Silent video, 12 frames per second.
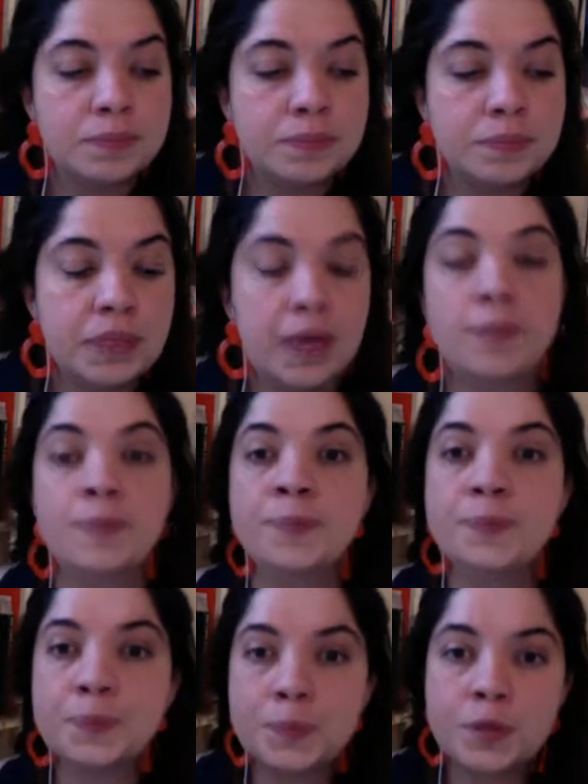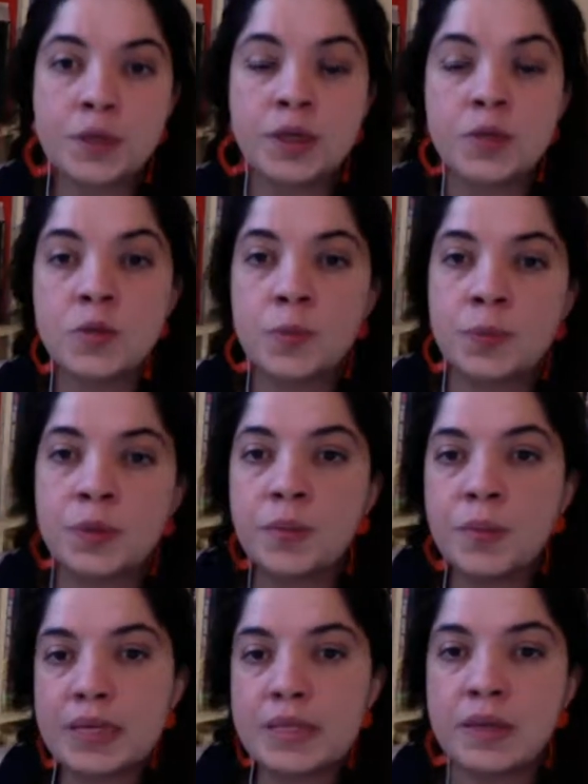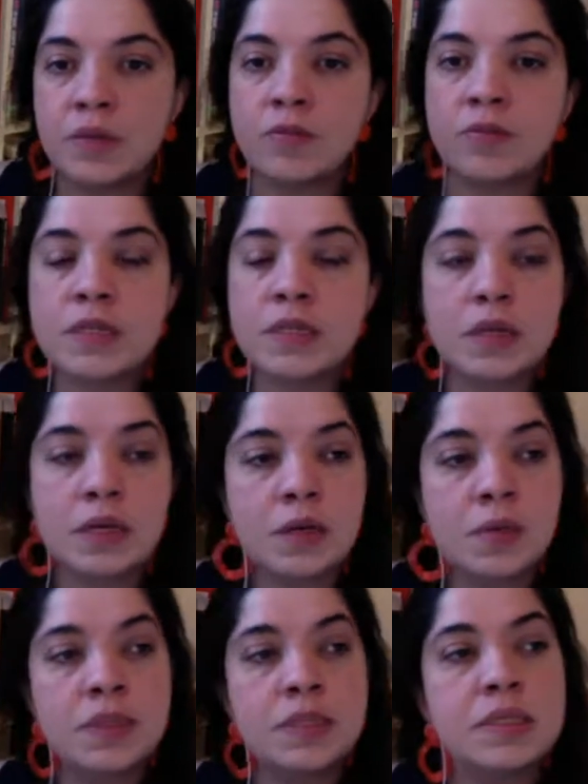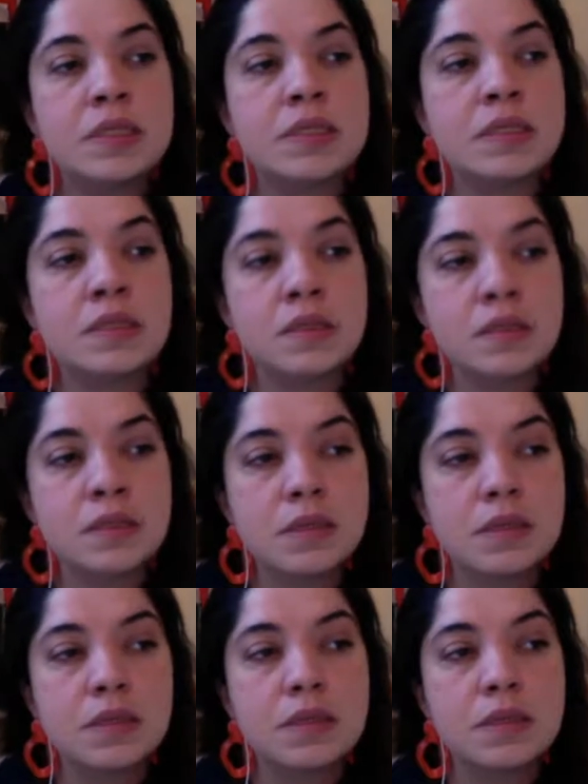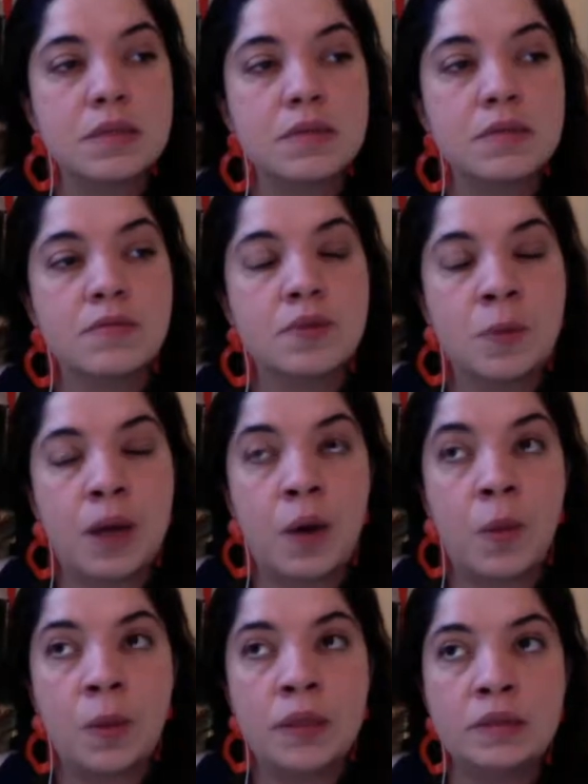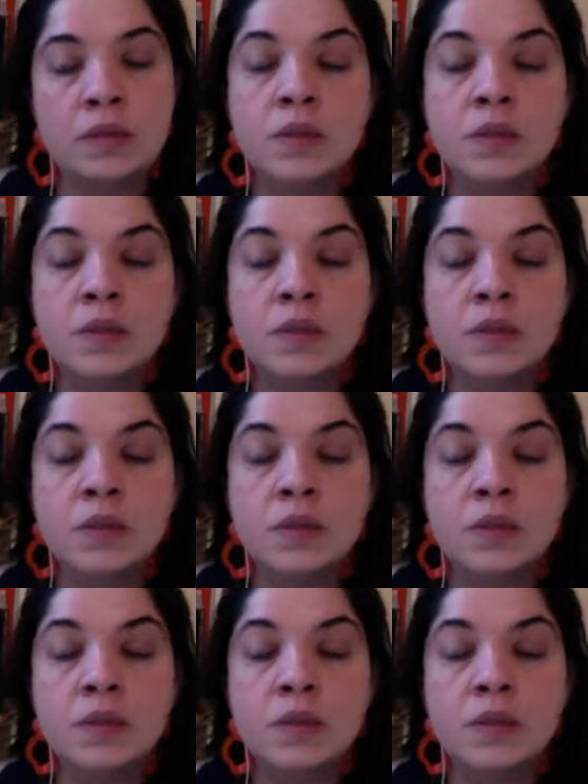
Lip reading: yeah, I'm trying to put myself first a little bit this from now on.